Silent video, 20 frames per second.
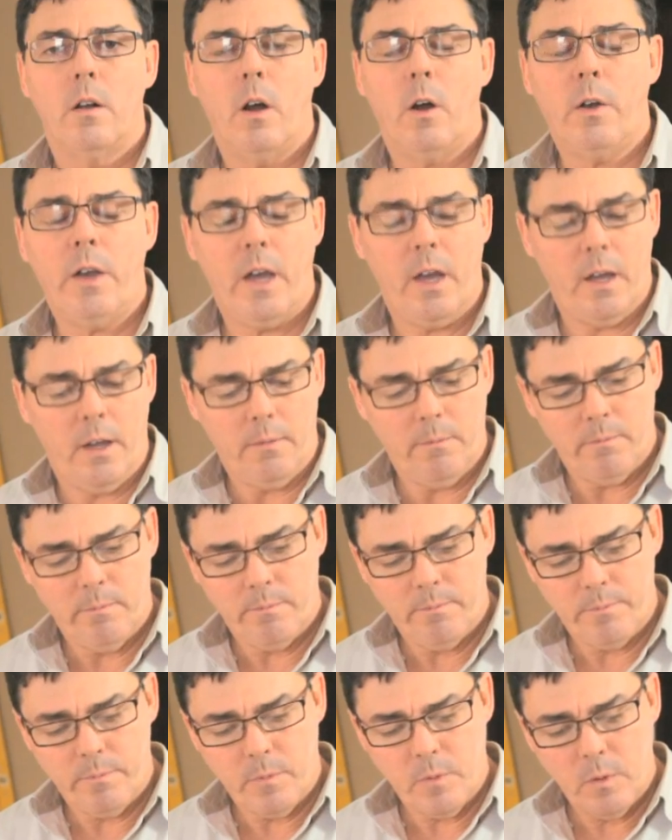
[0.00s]
Okay,
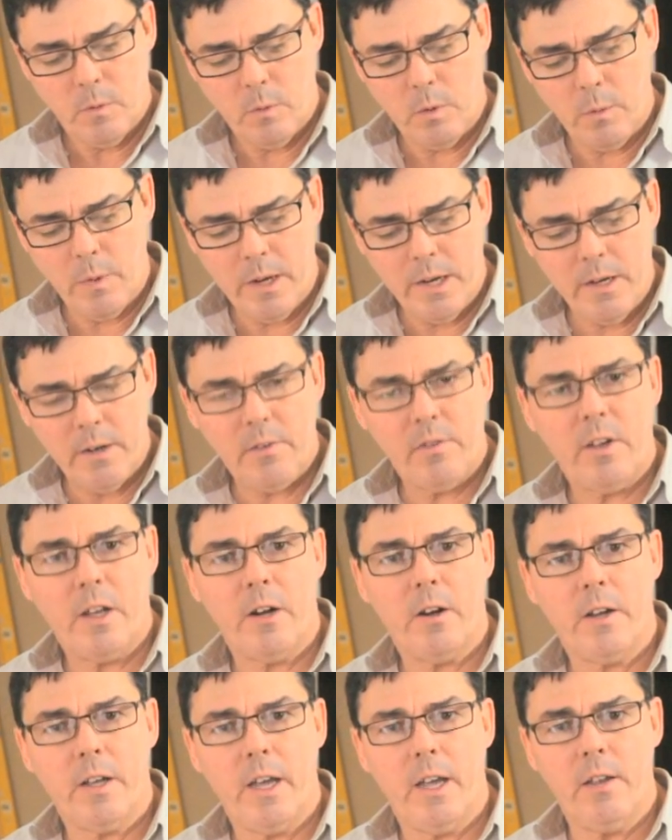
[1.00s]
we're ready to set
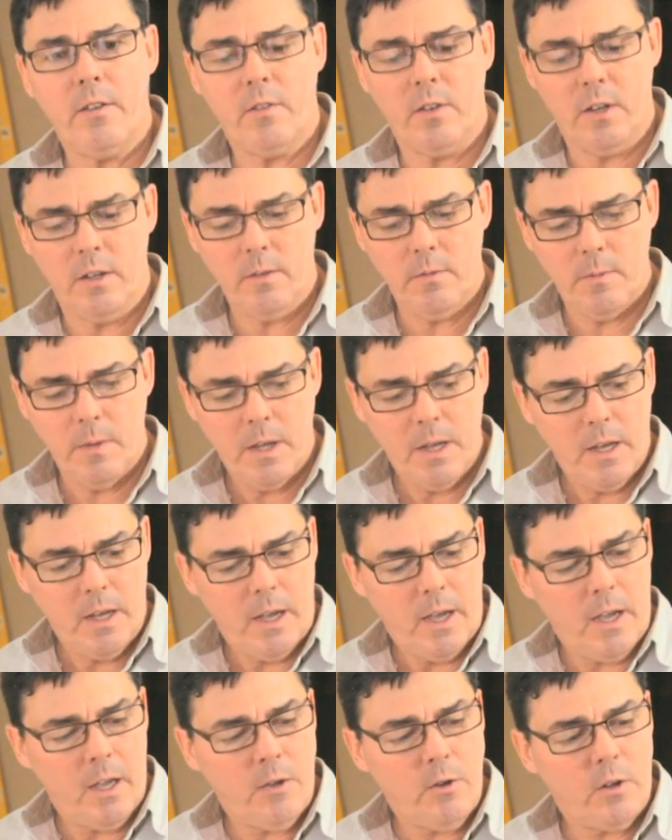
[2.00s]
our casing,
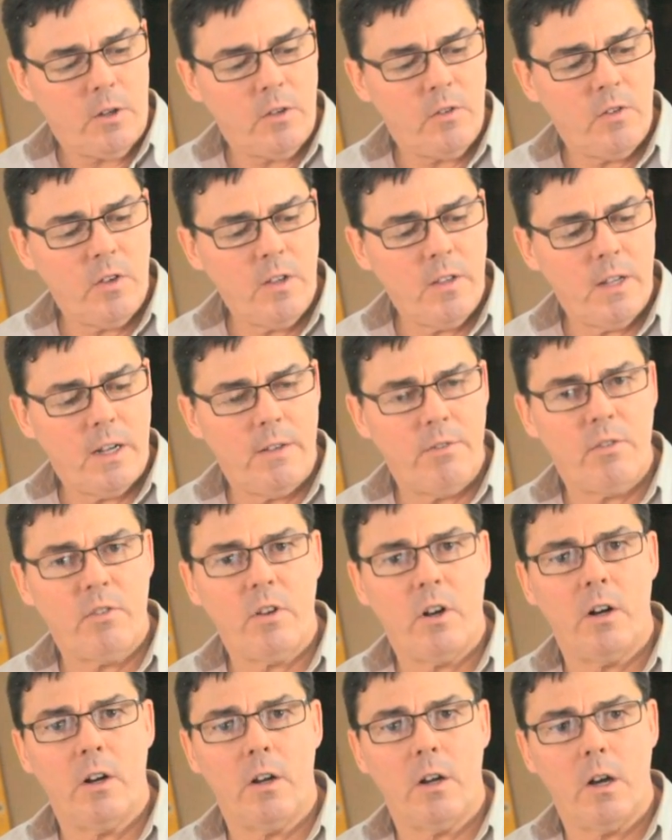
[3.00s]
and you can see that I've
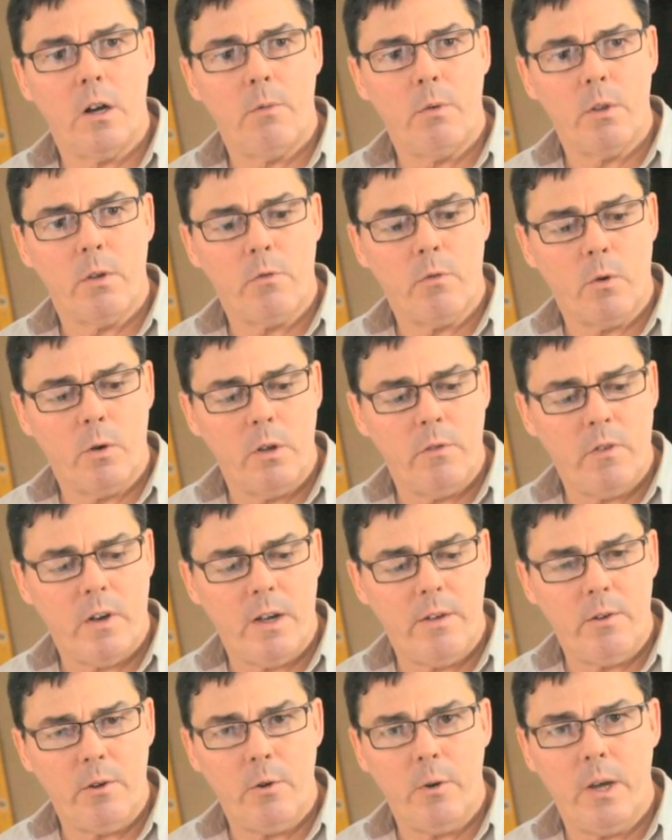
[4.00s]
started off with a
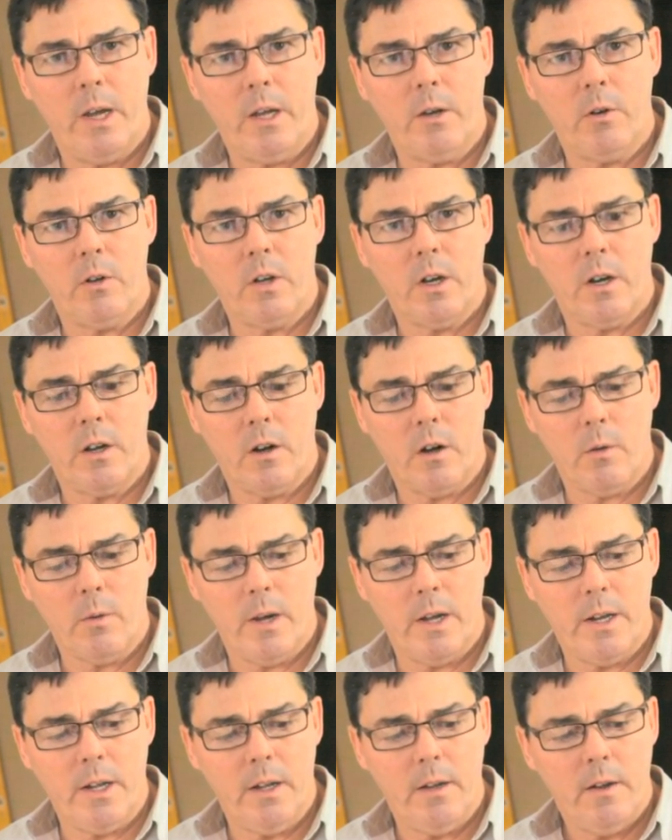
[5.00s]
45-degree angle cut
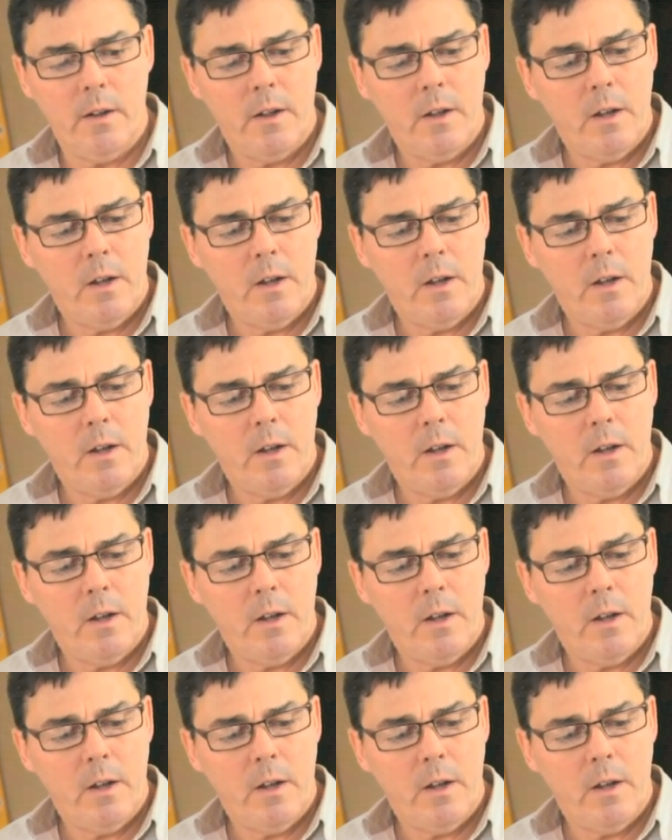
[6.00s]
already.